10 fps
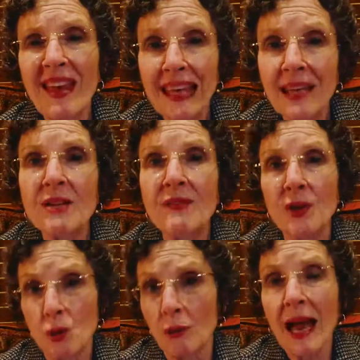think
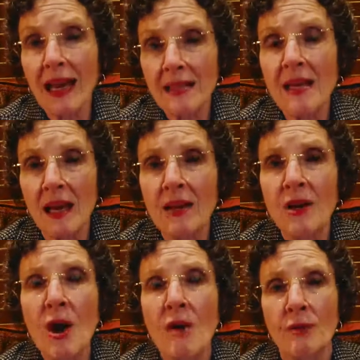individualizing it
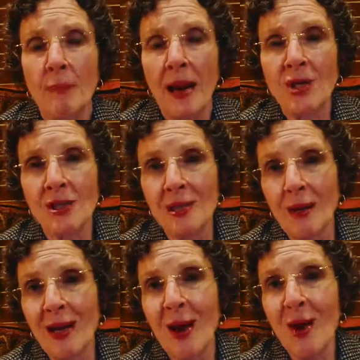for patients that
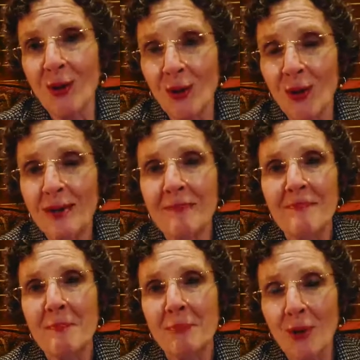we could
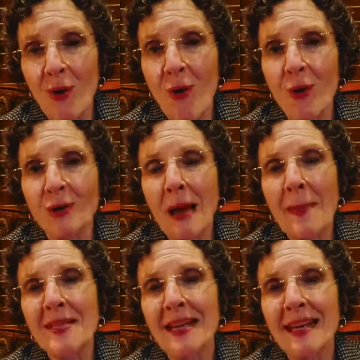put a hold on
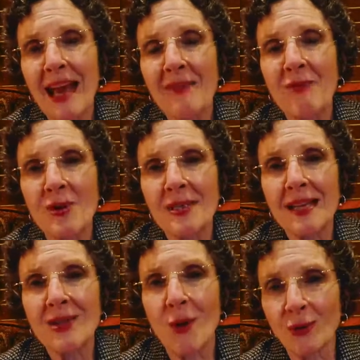the
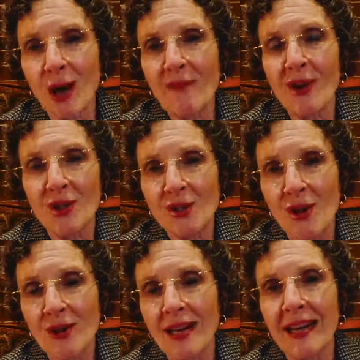CDK46, hold off on
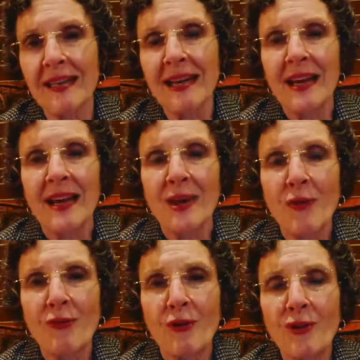starting it, you know,
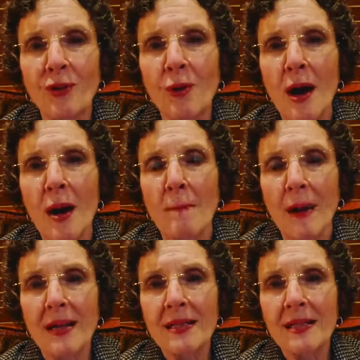for a few
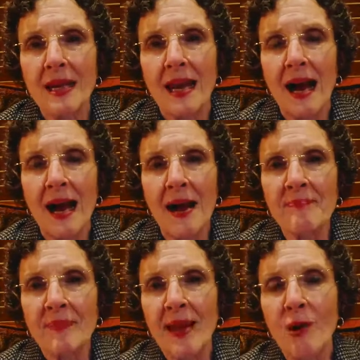months,
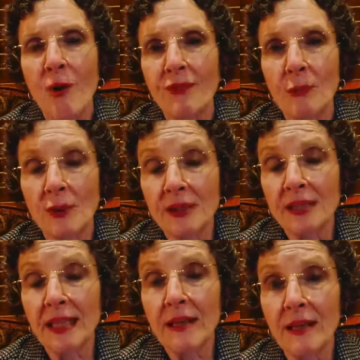um, and hopefully we'll
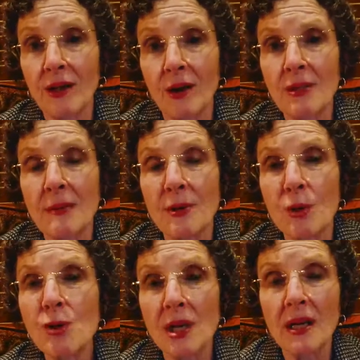see, you know,
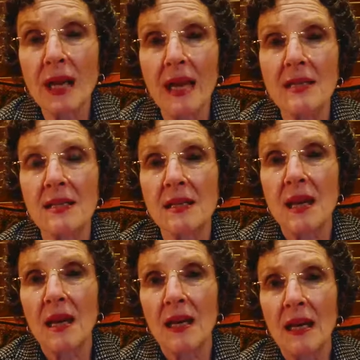diminution in cases
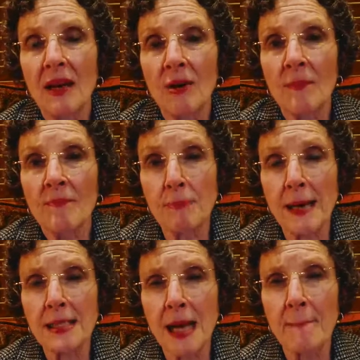here.
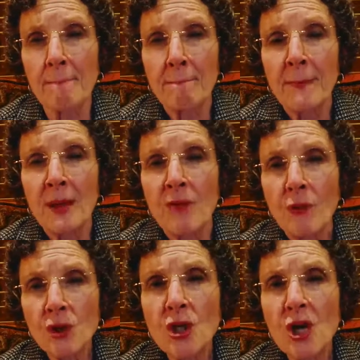But um,
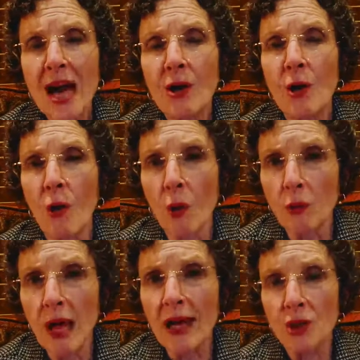fortunately, not a whole
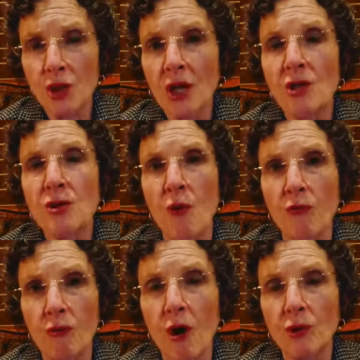lot of changes
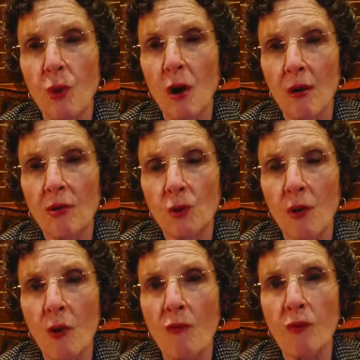overall to our to
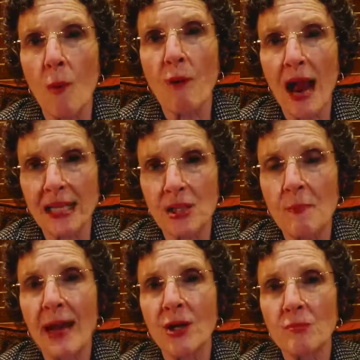our overall practice
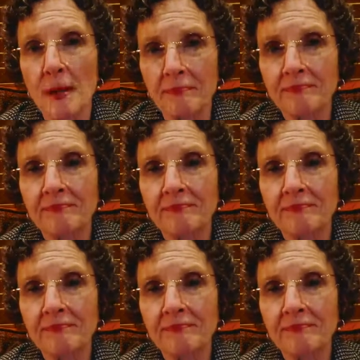management.